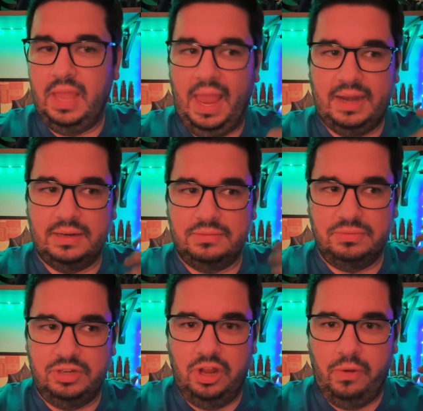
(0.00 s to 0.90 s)
and,
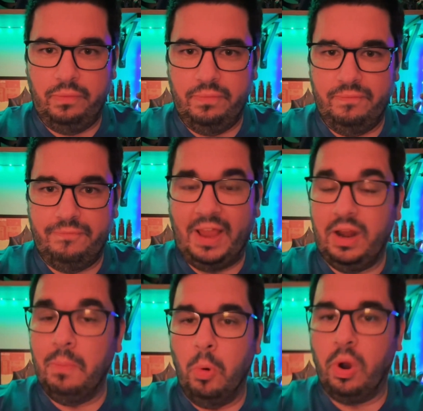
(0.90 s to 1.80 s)
you know, find
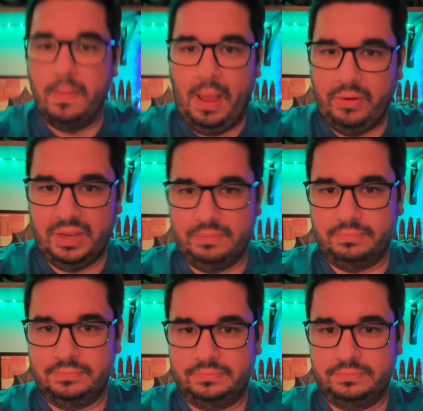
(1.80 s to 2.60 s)
out more about him.